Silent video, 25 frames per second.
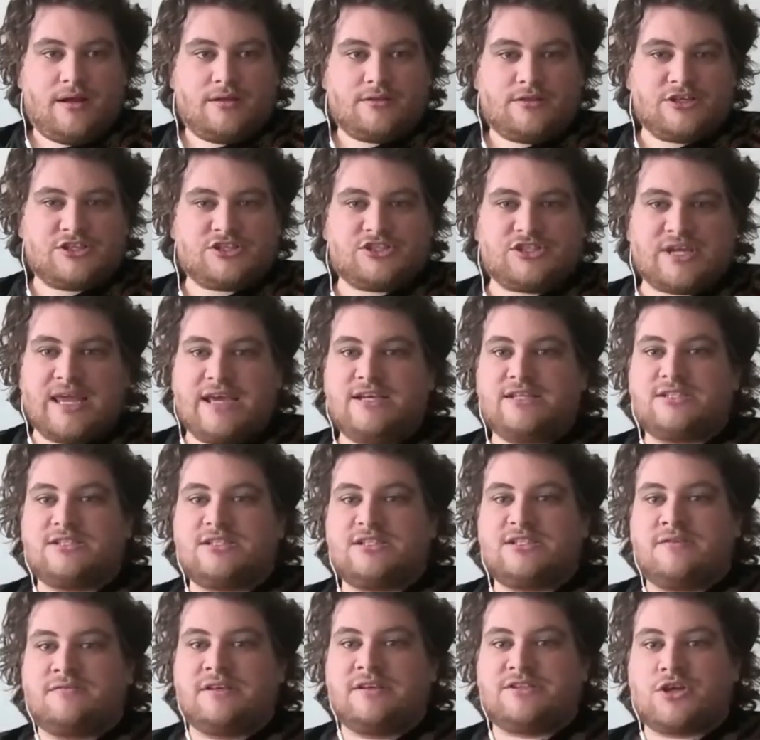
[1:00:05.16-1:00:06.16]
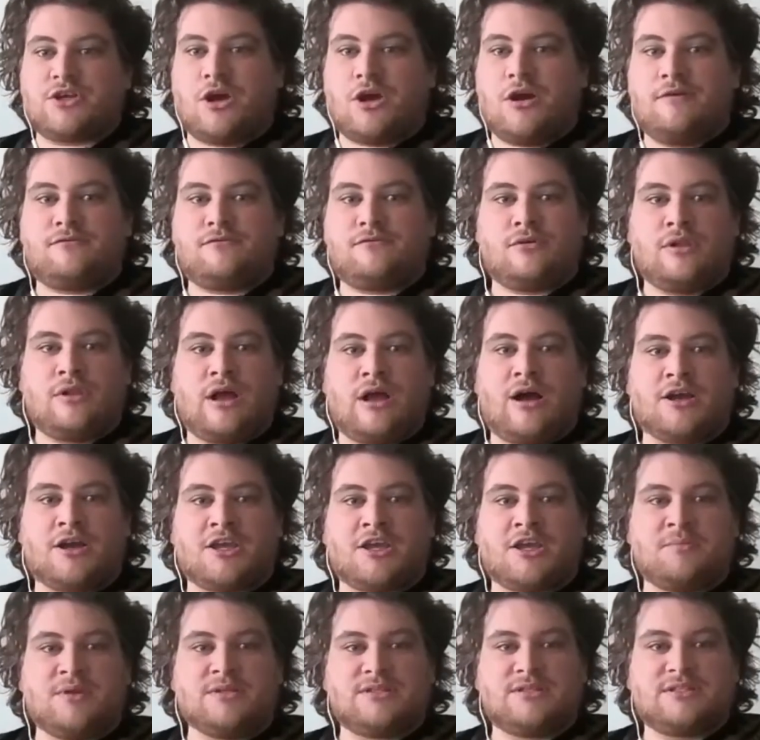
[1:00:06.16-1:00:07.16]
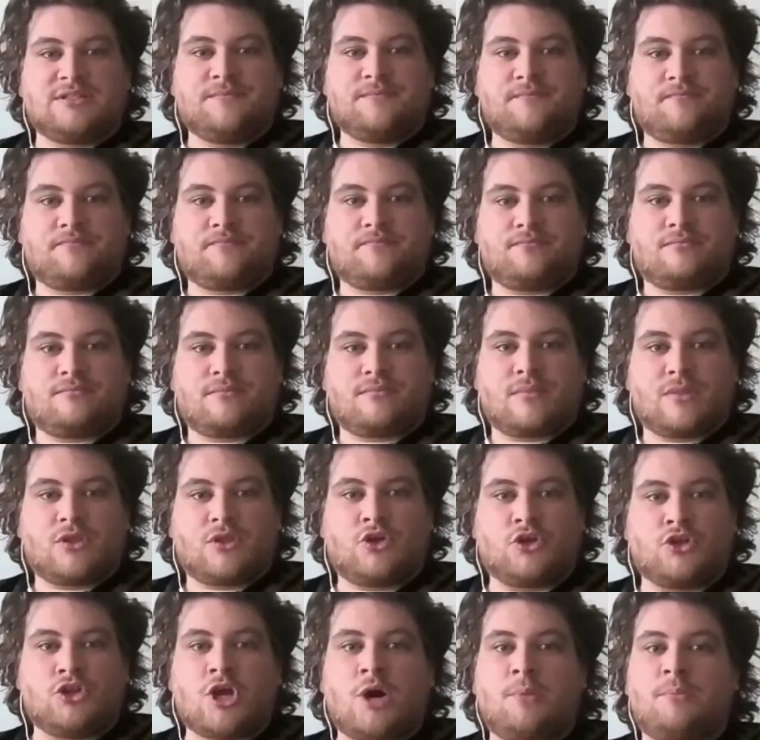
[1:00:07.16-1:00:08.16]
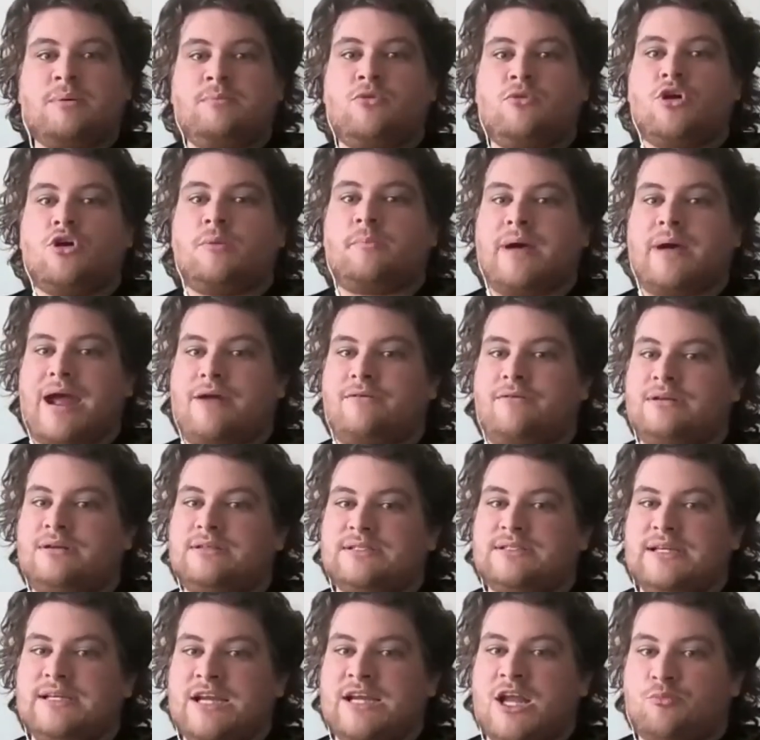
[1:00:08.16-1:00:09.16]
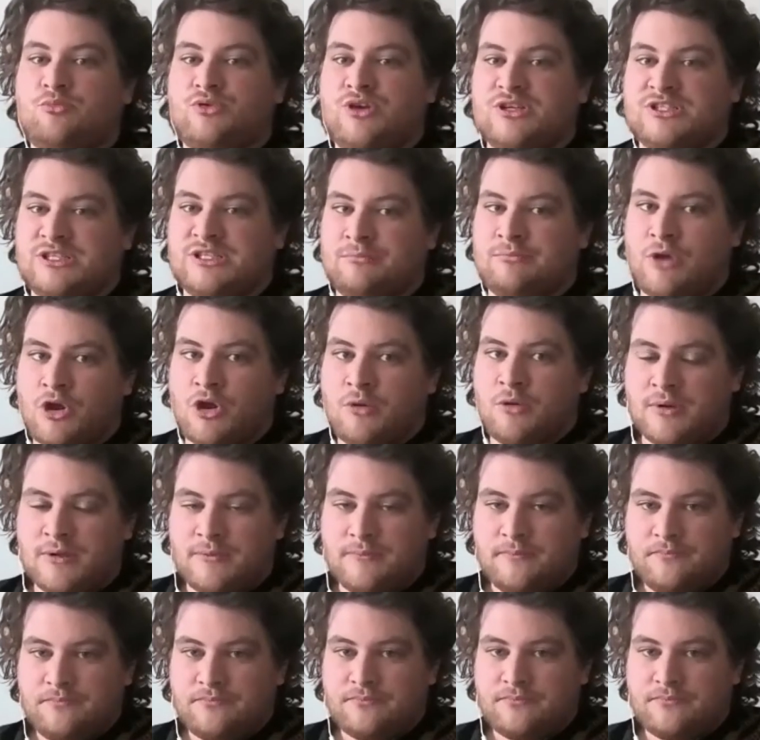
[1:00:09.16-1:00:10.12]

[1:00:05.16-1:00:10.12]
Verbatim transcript: The stakes of this overall argument could not be more apparent in our present moment.